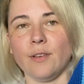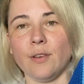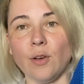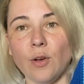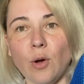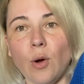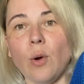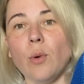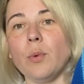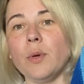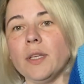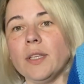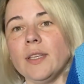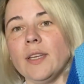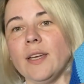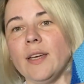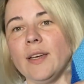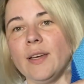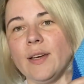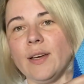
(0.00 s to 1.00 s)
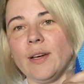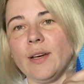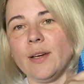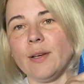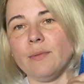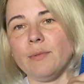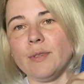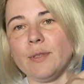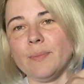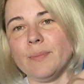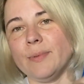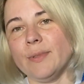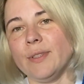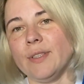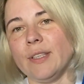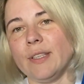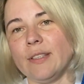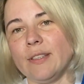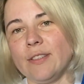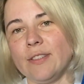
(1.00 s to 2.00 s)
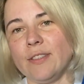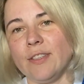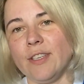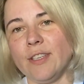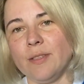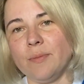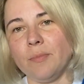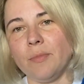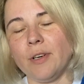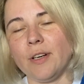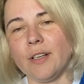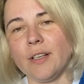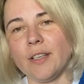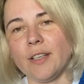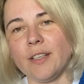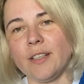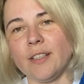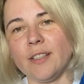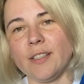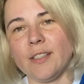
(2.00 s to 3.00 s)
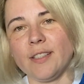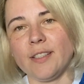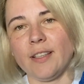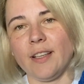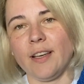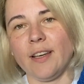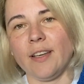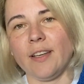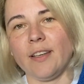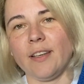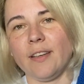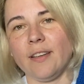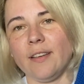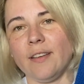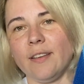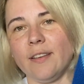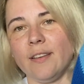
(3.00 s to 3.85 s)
going, I was putting stitch markers like